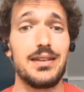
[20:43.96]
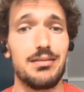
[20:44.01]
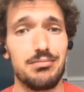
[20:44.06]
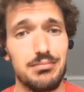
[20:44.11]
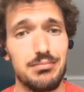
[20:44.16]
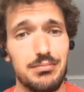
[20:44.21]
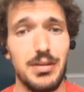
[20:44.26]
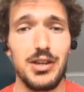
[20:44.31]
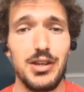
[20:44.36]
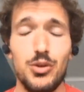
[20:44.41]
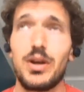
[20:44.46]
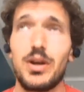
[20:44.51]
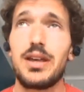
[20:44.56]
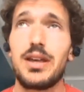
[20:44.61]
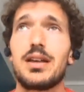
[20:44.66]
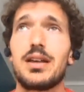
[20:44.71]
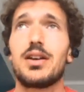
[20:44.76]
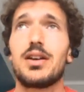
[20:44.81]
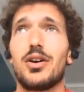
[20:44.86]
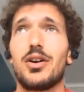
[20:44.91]
and by
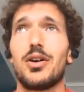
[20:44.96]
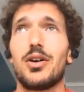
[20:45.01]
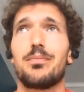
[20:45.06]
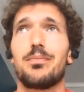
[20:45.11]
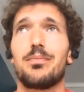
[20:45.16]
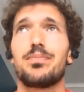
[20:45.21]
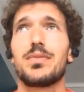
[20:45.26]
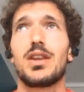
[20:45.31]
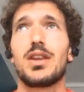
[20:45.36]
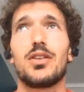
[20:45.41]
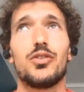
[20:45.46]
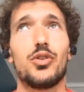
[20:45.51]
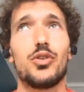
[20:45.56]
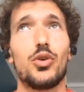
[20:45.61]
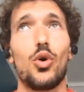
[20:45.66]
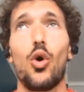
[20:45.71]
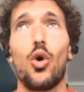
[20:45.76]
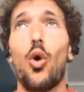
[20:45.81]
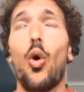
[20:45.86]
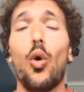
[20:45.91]
the way,
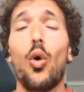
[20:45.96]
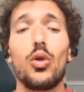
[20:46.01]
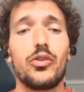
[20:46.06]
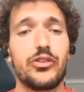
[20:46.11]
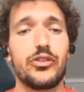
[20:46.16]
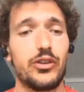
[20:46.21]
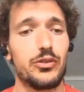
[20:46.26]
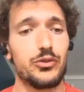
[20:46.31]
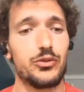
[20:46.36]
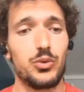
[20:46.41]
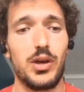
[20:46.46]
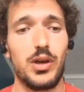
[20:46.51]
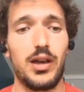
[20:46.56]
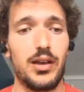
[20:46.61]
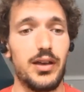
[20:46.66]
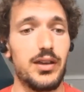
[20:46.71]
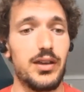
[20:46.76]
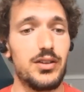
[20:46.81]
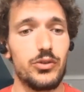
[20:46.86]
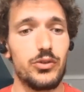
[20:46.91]
the whole
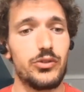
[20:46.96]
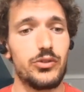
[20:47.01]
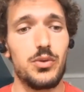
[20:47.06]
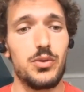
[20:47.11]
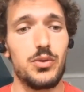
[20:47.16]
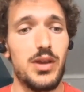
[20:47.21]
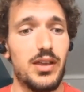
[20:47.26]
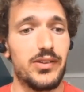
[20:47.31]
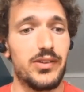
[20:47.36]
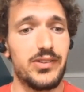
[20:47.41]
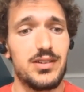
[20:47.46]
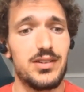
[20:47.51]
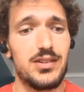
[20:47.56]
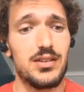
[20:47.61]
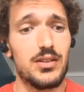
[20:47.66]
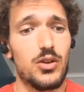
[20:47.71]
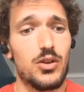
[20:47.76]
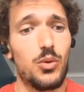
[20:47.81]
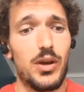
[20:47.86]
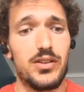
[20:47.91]
software industry
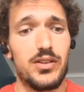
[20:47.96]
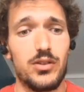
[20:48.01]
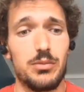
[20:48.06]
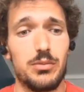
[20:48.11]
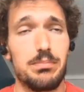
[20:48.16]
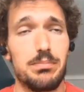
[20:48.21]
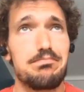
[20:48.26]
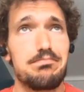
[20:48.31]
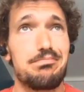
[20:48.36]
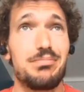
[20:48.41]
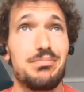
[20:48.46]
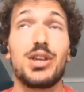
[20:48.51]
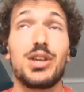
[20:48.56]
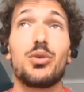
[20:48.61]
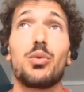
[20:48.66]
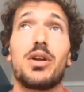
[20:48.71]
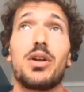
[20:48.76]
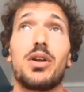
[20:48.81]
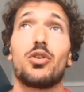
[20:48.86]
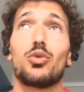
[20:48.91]
has seen quite a
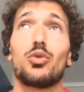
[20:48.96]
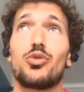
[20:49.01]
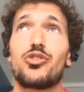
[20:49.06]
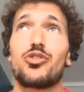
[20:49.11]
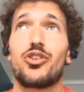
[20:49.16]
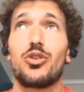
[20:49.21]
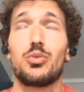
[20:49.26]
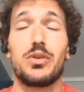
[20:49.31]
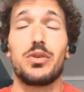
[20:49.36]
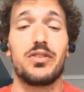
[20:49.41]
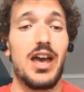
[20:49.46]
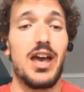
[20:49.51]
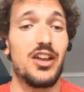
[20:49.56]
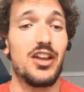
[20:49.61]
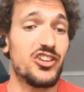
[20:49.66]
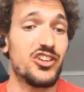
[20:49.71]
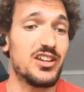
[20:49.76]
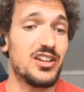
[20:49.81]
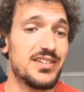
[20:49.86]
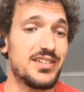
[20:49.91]
big revolution
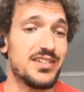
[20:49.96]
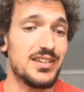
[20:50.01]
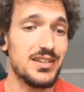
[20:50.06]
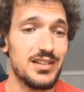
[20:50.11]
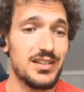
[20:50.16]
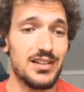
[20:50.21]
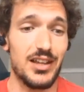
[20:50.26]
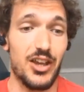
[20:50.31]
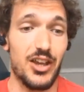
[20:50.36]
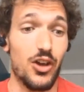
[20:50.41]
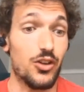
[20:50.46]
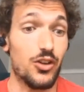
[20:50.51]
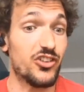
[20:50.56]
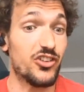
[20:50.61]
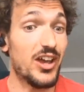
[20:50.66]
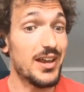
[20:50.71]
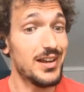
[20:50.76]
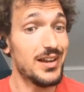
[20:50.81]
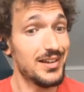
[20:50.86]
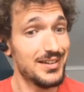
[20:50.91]
with agility,
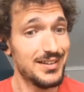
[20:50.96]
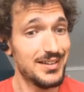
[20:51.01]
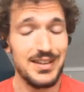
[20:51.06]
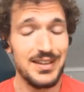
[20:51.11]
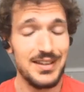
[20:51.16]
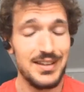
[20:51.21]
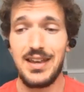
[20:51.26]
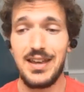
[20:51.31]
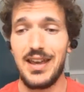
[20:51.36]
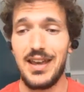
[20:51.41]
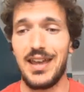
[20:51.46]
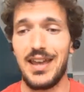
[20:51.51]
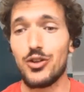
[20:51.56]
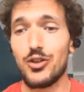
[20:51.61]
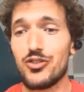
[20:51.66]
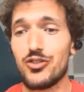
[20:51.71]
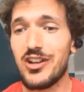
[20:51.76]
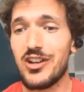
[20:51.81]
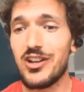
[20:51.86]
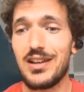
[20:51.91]
like agile.
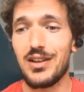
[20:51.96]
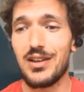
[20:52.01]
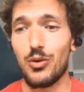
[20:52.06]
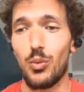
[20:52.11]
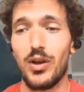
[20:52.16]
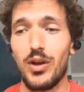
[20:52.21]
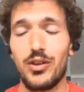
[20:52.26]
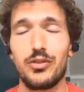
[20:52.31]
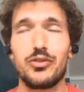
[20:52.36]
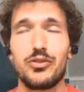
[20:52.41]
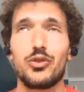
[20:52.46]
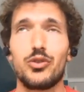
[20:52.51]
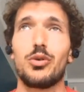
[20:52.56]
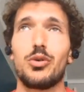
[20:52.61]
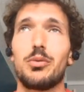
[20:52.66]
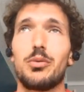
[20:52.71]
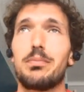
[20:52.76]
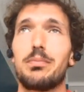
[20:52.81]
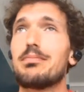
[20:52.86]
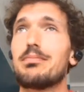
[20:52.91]
And agile, one
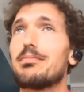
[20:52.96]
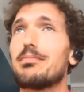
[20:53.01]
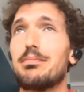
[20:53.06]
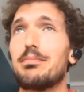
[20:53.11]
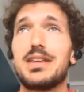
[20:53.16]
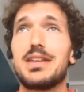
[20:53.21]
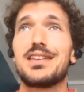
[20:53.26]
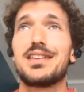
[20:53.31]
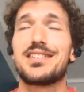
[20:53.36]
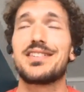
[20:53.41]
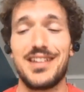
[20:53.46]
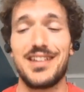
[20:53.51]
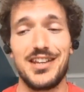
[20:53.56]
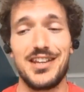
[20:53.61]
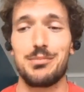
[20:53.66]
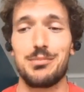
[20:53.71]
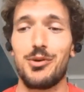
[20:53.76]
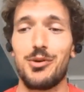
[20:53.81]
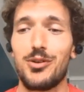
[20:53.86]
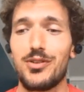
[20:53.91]
of the big
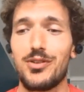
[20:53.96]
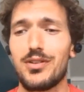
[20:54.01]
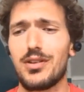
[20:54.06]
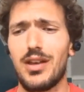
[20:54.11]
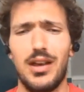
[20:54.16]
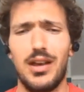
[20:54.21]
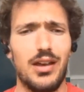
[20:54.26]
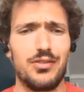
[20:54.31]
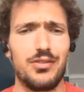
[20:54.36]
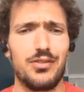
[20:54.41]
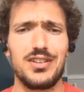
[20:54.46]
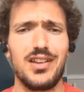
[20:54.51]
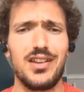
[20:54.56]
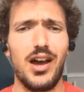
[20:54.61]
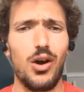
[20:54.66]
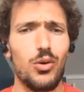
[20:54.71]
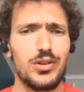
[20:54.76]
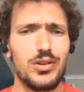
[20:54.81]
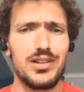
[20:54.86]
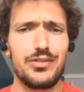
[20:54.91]
statements, I
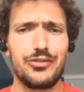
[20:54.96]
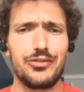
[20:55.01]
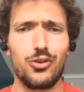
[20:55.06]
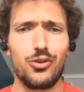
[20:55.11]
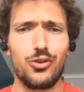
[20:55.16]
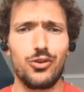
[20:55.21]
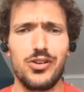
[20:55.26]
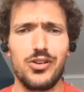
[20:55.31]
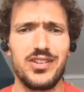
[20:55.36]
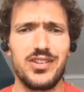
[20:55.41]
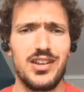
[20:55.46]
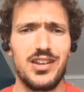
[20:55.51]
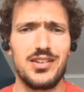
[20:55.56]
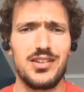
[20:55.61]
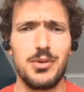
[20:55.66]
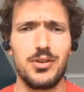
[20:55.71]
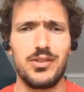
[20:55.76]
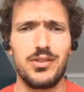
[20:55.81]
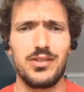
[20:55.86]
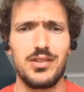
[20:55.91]
think there are only 4
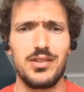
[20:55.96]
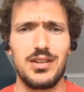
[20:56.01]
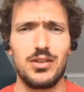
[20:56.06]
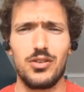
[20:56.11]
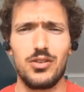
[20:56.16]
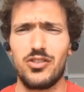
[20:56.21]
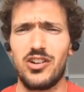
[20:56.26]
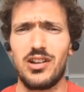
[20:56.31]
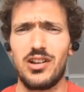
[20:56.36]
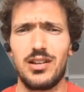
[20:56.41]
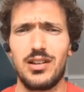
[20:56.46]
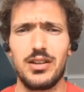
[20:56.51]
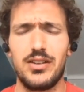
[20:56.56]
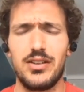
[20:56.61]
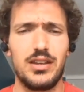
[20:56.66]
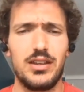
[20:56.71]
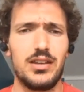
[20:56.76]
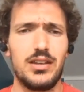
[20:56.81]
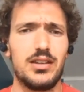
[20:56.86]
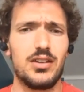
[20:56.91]
statements in
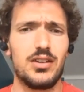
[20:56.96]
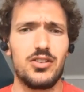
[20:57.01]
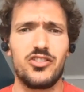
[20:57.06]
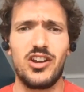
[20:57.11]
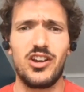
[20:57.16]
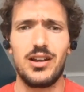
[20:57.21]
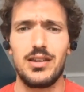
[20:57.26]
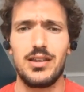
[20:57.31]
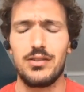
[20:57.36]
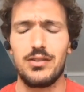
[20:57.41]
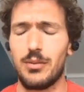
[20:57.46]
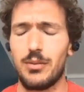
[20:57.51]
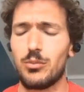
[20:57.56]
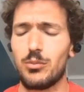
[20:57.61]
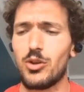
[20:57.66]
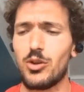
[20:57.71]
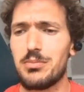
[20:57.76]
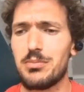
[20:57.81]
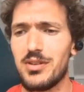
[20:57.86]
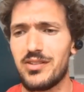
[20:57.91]
agile,
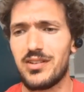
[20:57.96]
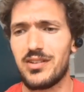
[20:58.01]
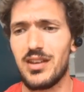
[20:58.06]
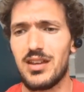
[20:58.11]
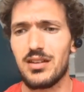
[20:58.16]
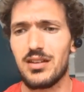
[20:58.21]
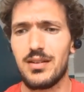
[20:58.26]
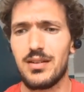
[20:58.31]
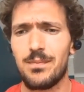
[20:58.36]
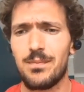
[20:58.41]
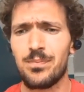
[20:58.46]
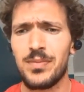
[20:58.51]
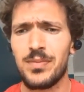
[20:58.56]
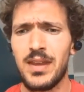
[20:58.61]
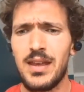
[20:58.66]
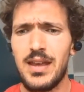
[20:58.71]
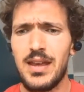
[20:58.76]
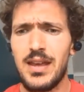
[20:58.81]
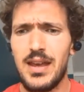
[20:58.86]
if I'm not mistaken.